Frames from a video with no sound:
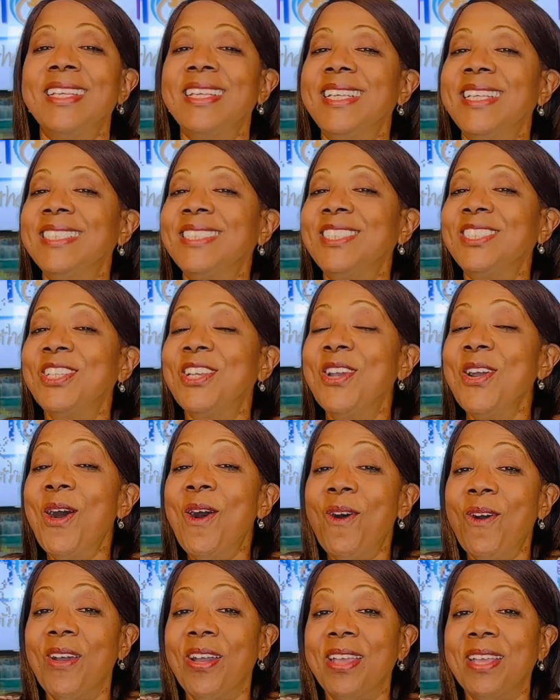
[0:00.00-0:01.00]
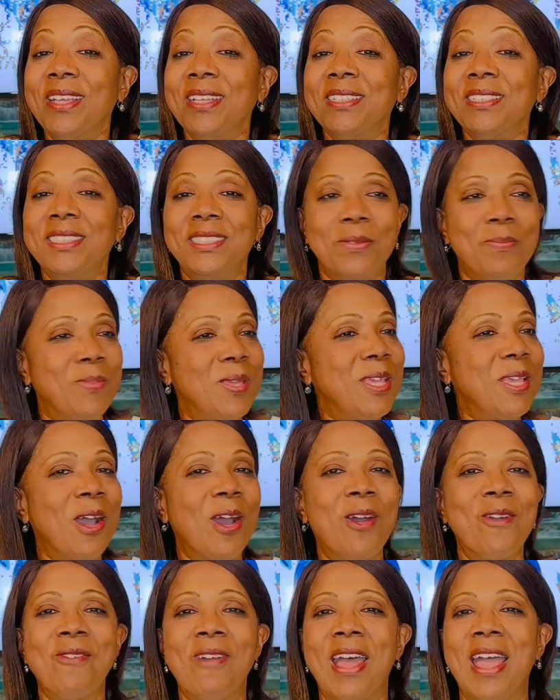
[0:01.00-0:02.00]
It's going to be
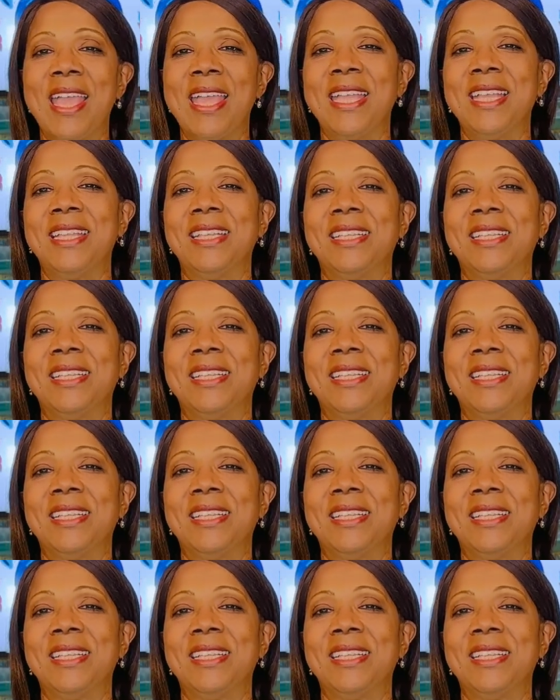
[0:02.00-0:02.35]
all right.